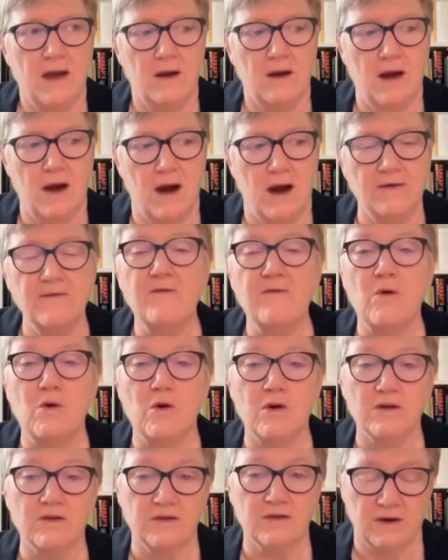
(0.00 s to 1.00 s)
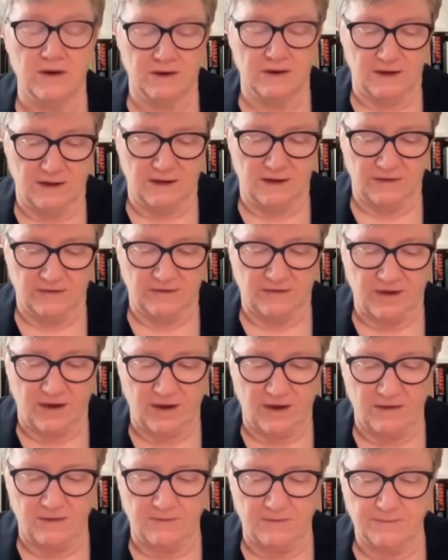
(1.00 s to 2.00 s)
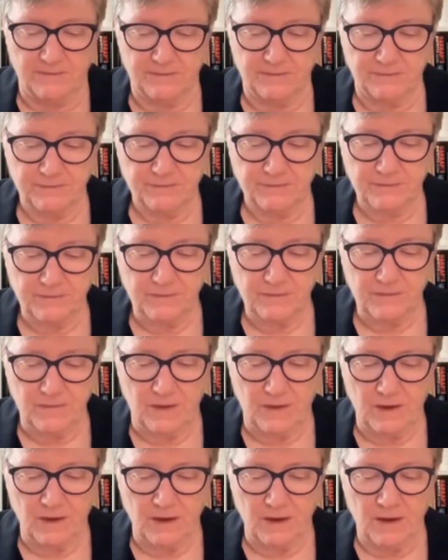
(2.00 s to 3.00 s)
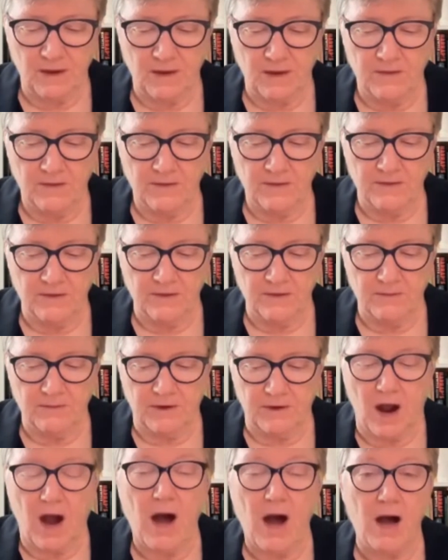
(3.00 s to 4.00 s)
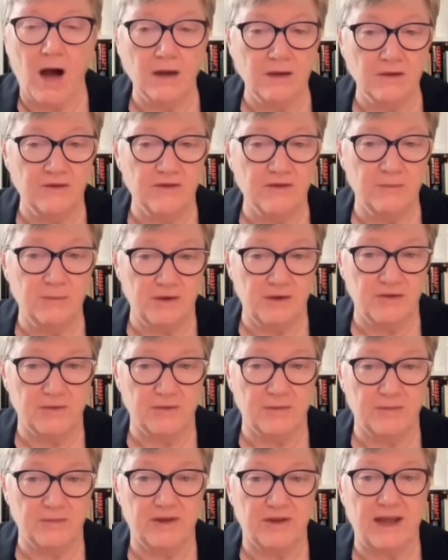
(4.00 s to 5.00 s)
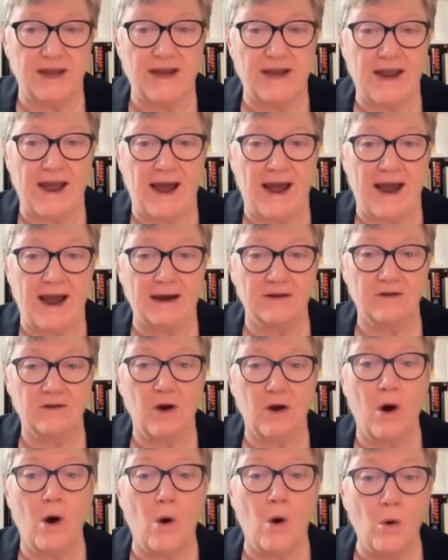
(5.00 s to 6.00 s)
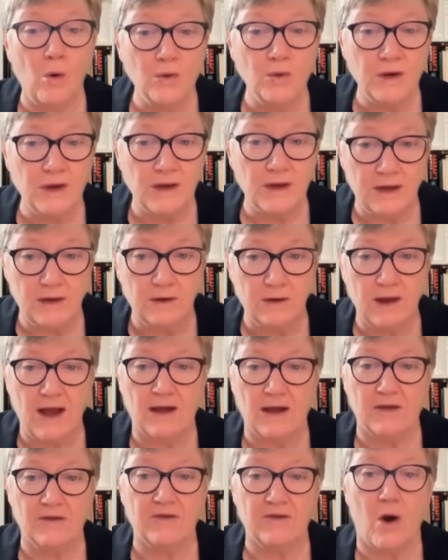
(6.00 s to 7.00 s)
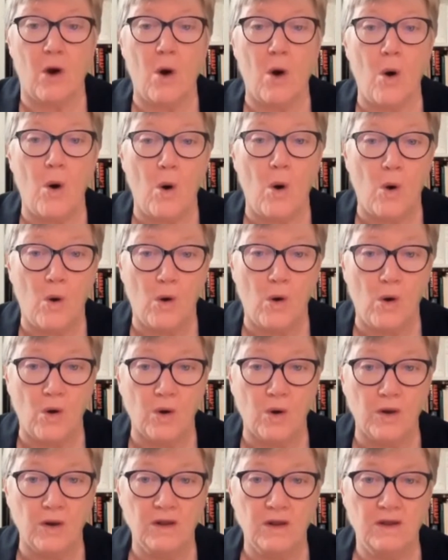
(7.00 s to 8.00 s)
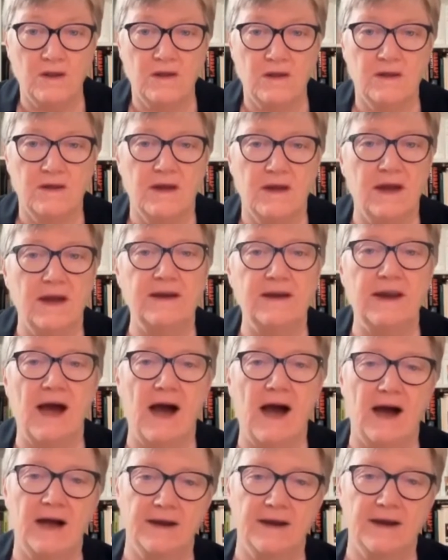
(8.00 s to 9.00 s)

unfortunately said the College of Bishops can act only as a whole and not